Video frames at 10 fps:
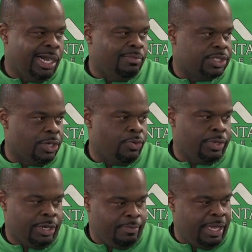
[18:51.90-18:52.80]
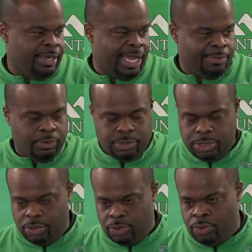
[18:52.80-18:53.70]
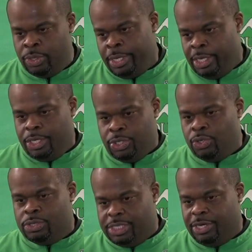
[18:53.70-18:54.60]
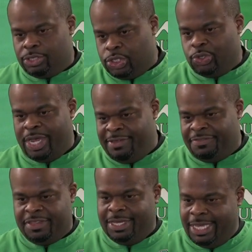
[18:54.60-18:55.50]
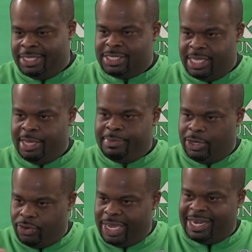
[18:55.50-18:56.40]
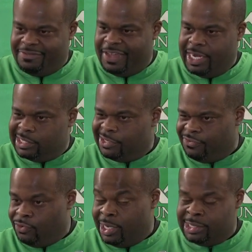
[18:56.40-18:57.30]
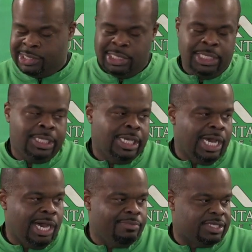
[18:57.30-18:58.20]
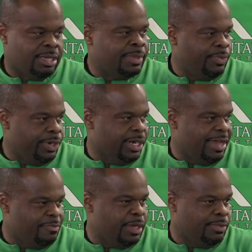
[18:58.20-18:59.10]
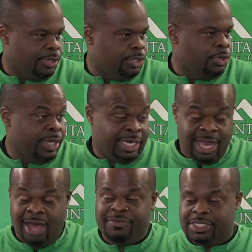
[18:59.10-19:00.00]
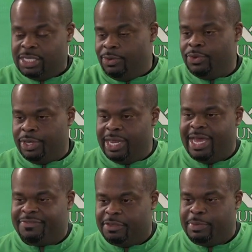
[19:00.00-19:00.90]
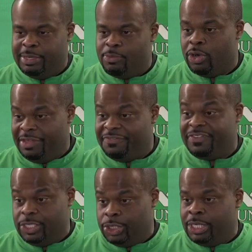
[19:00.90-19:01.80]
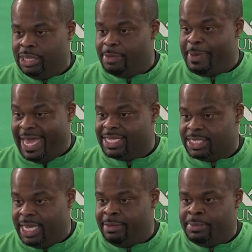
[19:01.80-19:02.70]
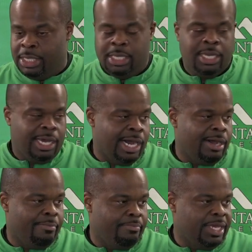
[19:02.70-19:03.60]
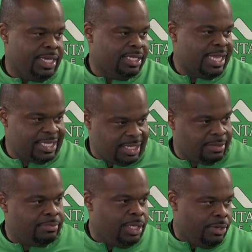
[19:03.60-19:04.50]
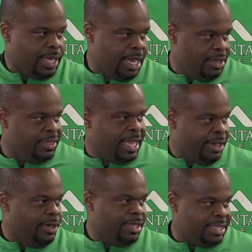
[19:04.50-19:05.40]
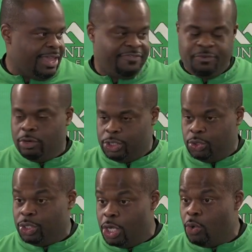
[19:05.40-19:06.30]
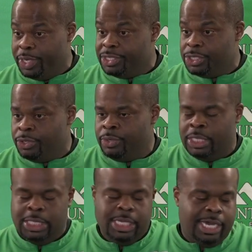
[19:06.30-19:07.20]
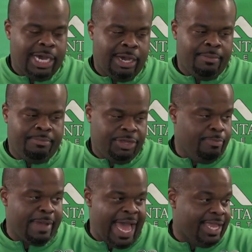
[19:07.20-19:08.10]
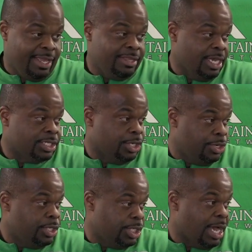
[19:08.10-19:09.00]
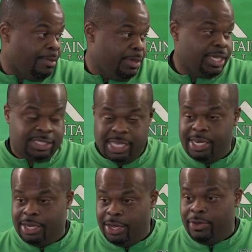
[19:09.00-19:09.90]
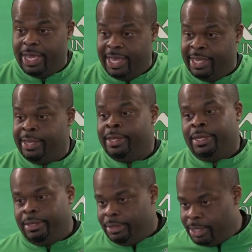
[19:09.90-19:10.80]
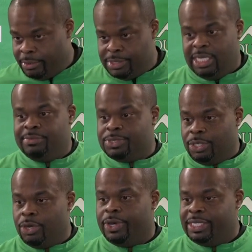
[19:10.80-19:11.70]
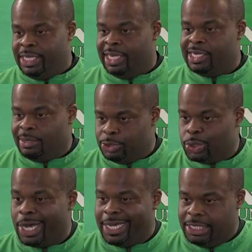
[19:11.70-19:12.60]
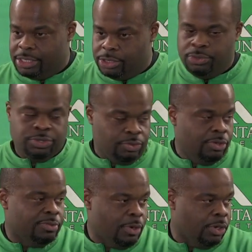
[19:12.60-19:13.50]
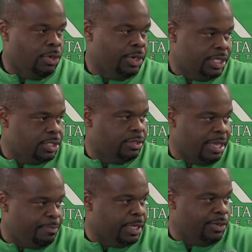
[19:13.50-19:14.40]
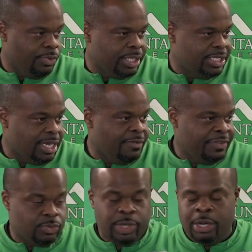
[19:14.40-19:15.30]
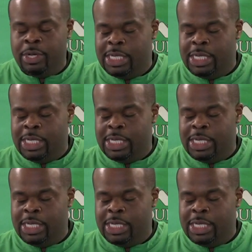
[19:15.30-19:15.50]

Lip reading: So, you know, being able to use their strengths against them and create advantages for us is something that we're going to have to be able to do. And then obviously we're going to have to be efficient in the pass game because that's, you know, kind of the area that they force you to go into. Their back end does a good job because they know, hey, you know, teams are going to end up trying to throw the ball on us, so they play really tough as well.